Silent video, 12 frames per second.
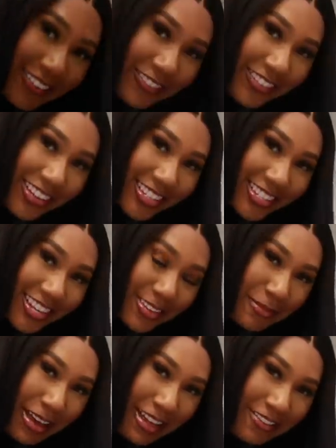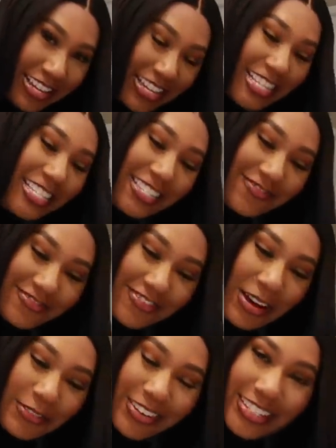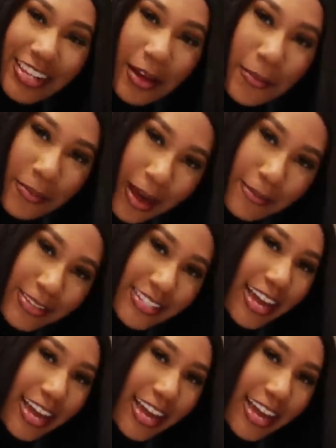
What's up, baby? What's up, baby?